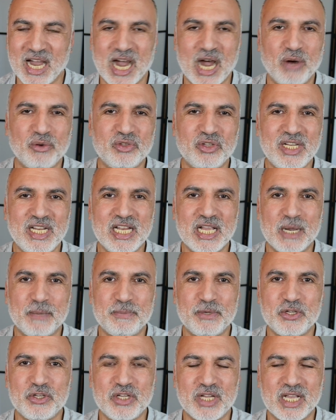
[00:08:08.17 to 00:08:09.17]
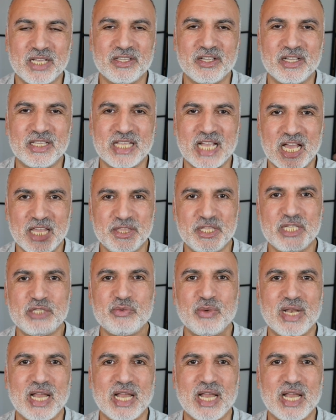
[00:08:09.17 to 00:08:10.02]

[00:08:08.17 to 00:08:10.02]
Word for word: I would really appreciate it and this